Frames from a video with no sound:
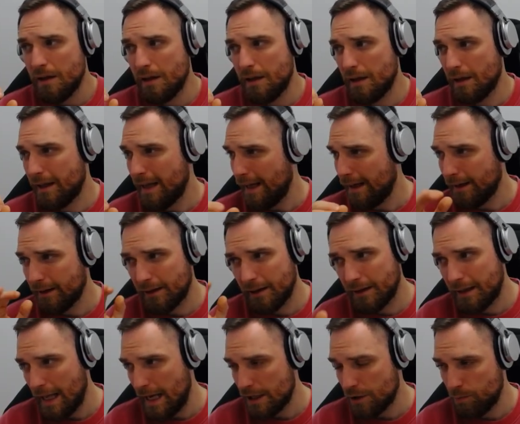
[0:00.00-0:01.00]
getting the
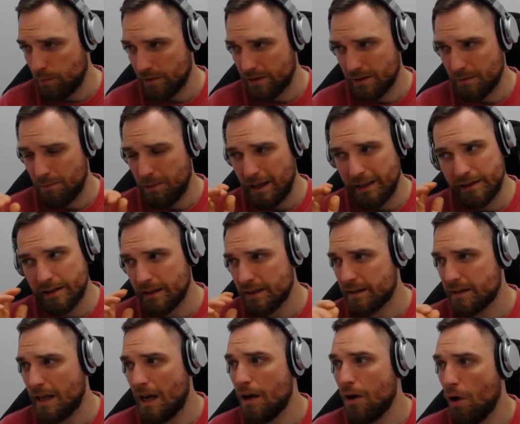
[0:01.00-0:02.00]
dashboards in place. This
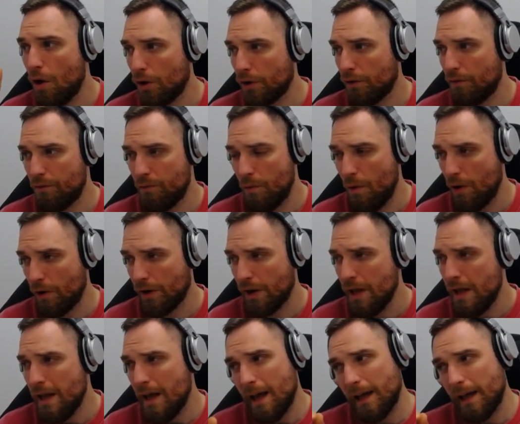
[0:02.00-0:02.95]
is a lot of work.